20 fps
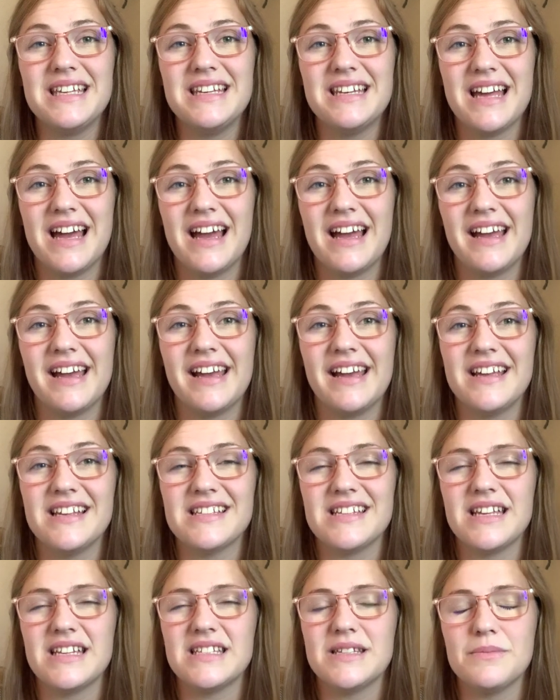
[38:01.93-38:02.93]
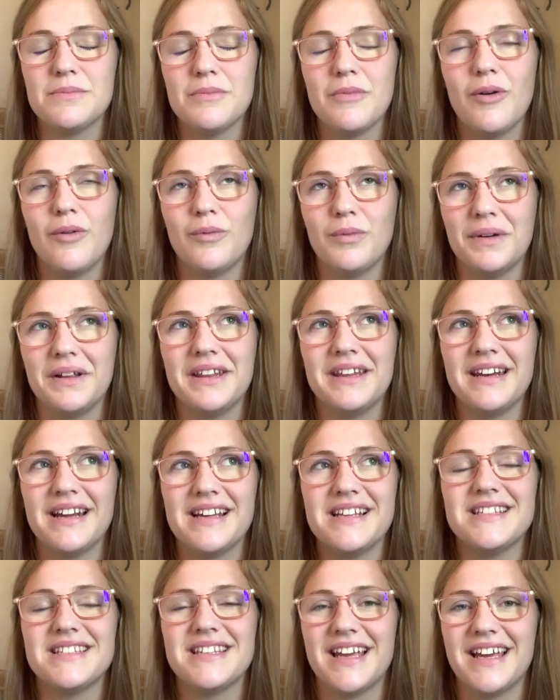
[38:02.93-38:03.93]
nice. Had some really
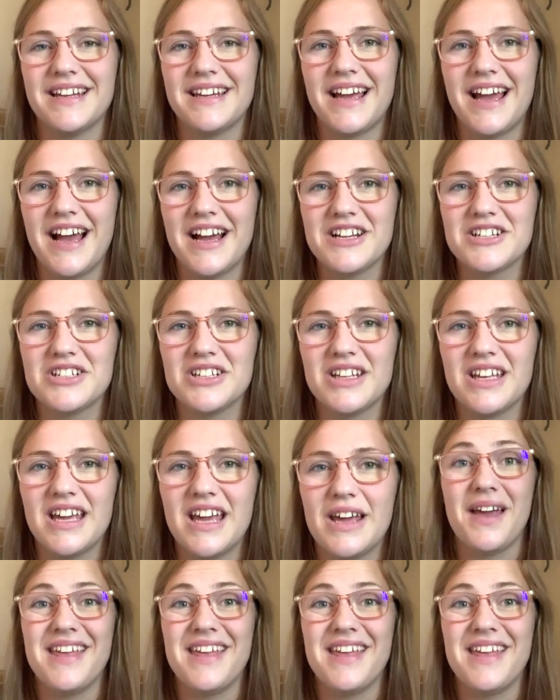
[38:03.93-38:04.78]
nice sand actually.